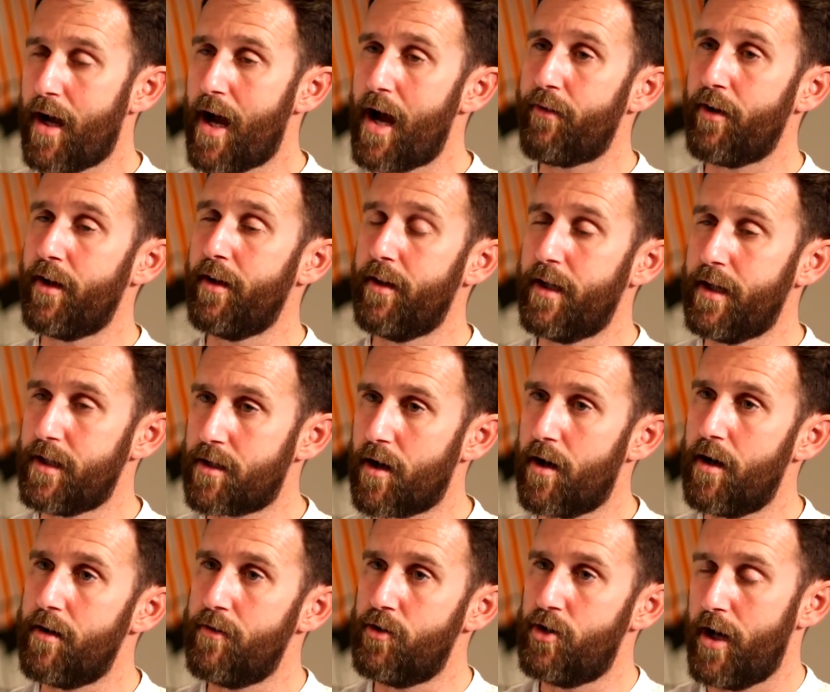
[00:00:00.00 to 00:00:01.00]
having these
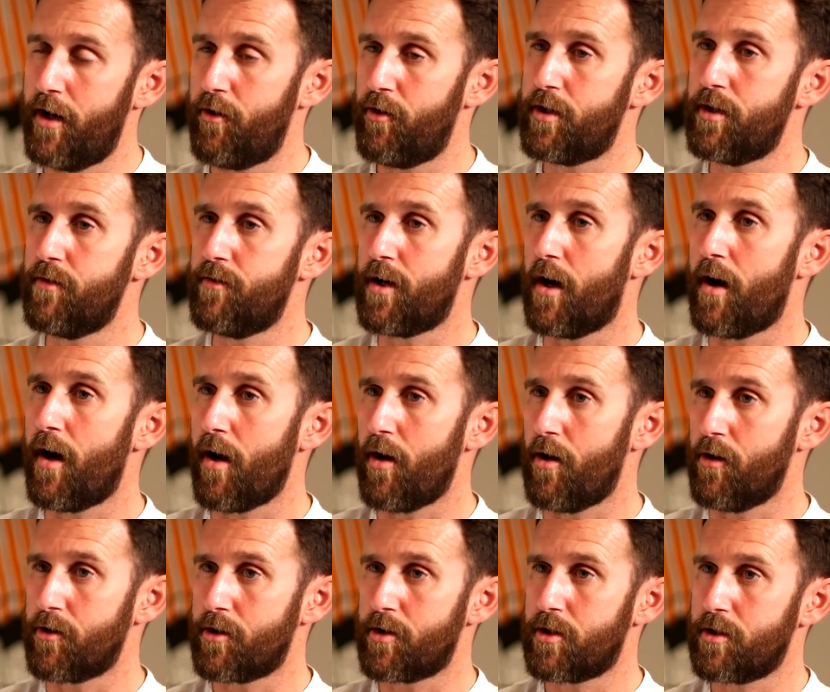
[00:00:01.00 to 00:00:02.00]
kind of generative
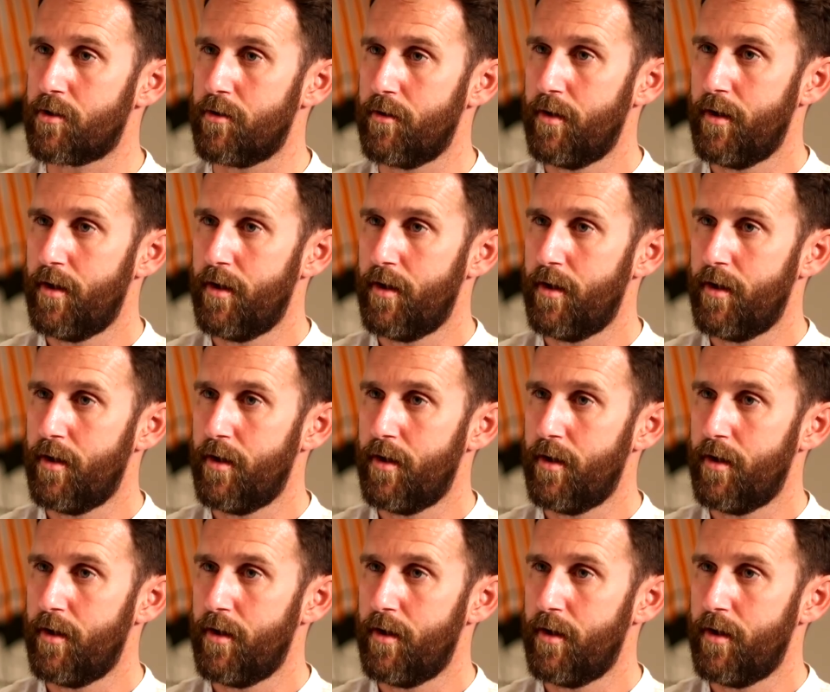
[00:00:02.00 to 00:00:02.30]
dialogues, yeah.